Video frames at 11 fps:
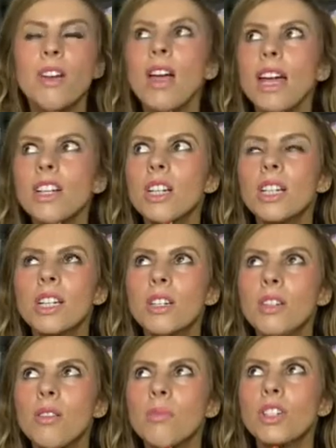I actually did
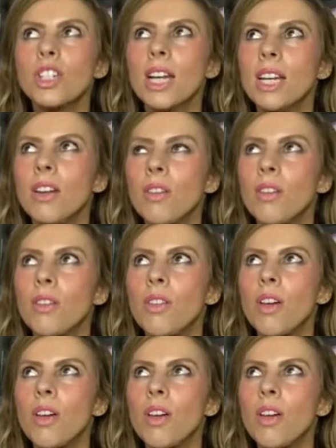do machine on another,